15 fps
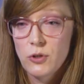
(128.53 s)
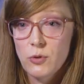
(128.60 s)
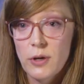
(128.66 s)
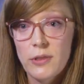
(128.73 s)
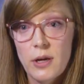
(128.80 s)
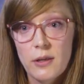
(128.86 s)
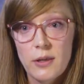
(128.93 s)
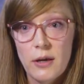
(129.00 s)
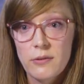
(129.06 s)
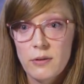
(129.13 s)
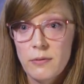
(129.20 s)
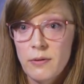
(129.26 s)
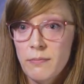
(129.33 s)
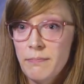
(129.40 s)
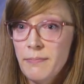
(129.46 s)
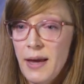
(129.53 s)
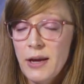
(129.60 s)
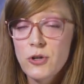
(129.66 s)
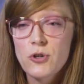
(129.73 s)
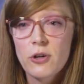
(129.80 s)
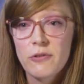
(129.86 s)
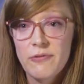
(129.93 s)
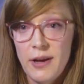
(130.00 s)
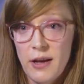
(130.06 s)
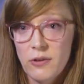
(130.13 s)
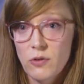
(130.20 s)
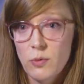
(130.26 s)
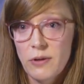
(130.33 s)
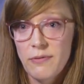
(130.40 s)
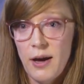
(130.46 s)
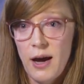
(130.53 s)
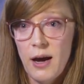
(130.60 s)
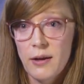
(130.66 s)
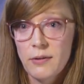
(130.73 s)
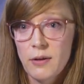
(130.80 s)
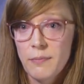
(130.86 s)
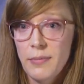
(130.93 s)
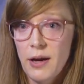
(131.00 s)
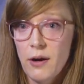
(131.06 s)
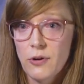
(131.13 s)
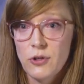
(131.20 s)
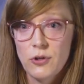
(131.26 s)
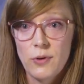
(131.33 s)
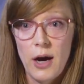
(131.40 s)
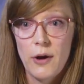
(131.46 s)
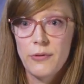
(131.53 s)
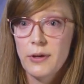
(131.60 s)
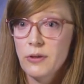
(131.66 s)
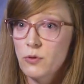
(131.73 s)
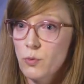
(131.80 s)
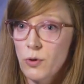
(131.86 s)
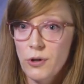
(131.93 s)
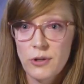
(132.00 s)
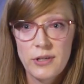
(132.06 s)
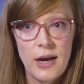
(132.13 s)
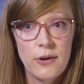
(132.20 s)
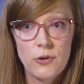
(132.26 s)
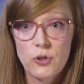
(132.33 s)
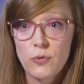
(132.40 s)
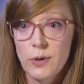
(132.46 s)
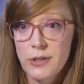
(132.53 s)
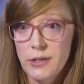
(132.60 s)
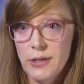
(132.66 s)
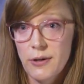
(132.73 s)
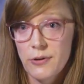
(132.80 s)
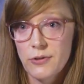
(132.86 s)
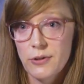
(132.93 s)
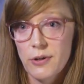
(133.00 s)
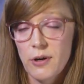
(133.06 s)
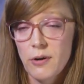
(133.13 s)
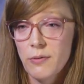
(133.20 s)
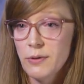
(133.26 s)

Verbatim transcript: So I think that's a major advance we've had compared to how things were 10 or 20 years ago,